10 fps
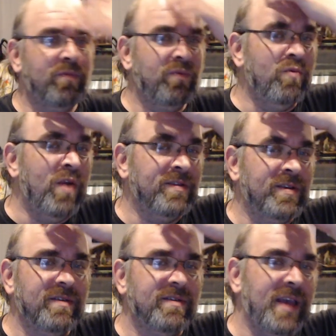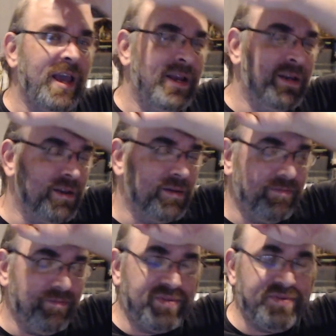resins, and
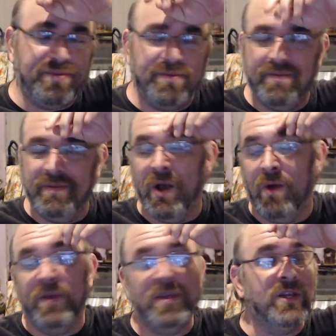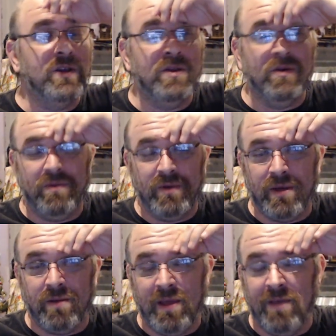no, they still don't
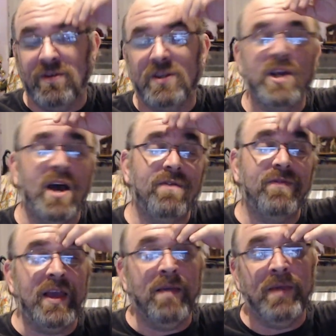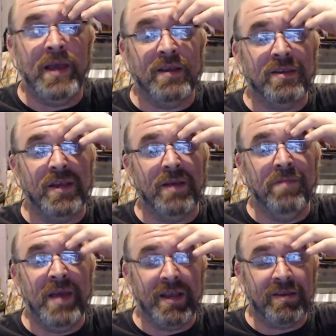come. Even tough ABS
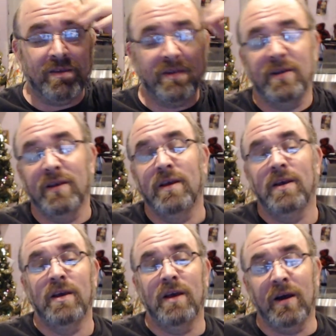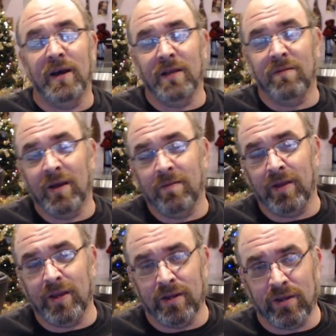mixed, in my
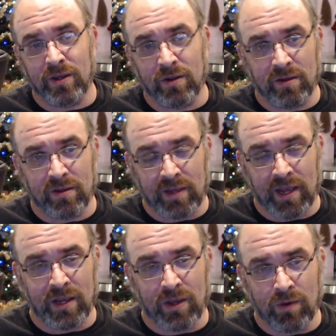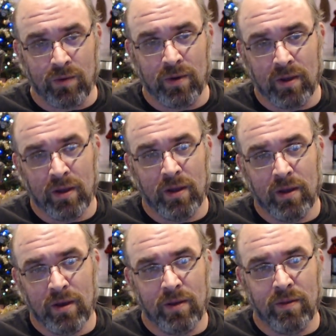opinion, still doesn't get you
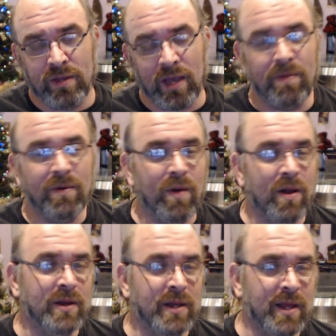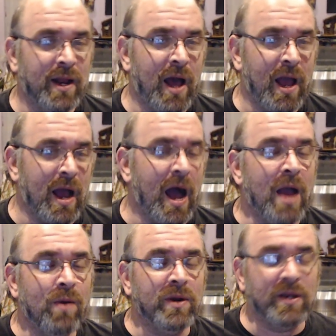the type of quality that
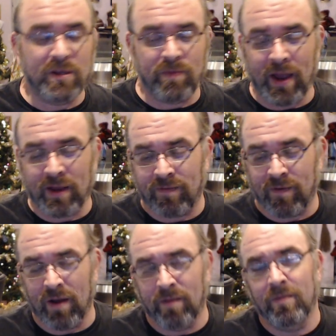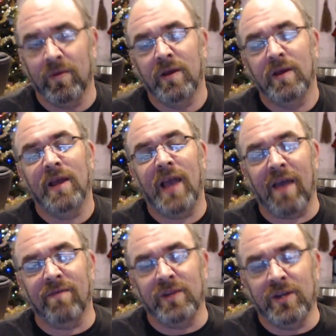I would expect from
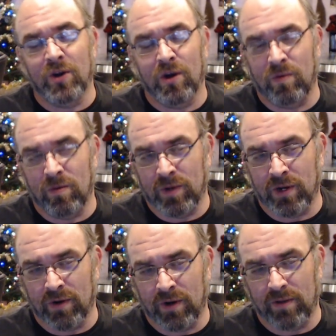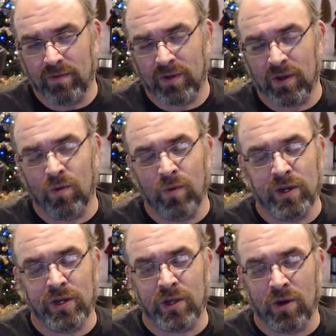heavily durable material. So we
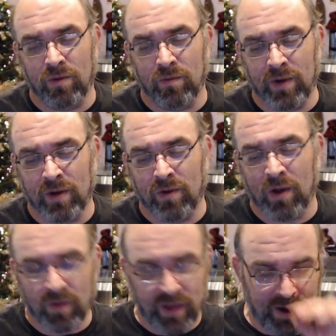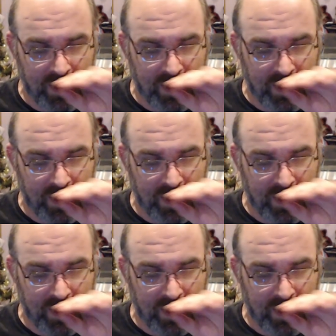don't go there.